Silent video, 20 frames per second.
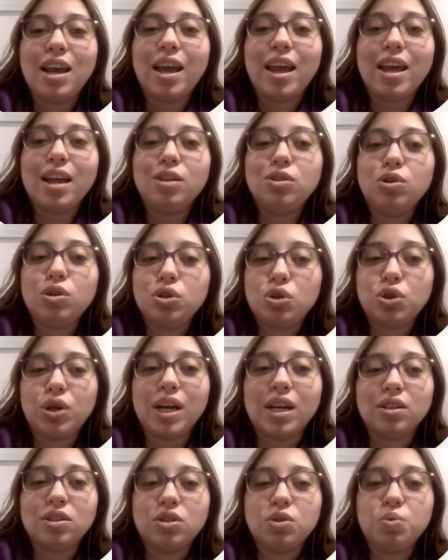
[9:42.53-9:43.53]
and or
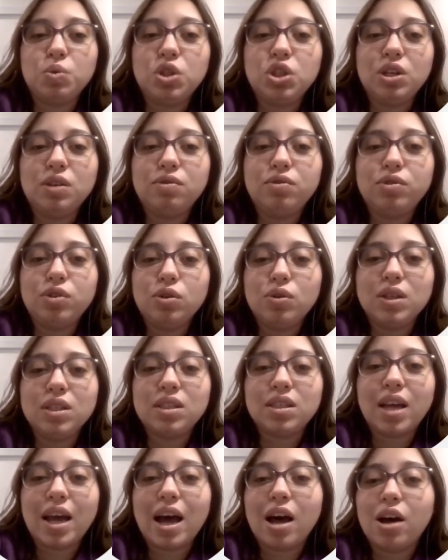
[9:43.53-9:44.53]
traits, which influence
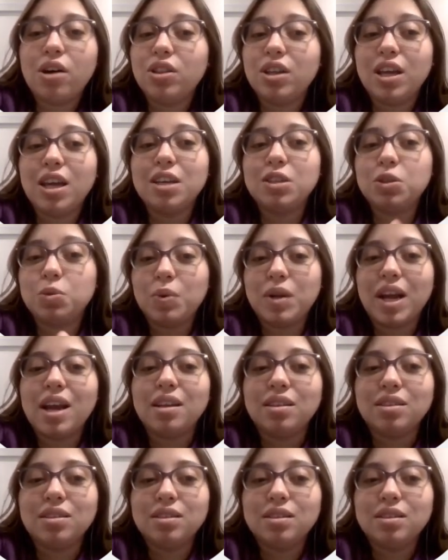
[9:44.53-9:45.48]
how the case would end.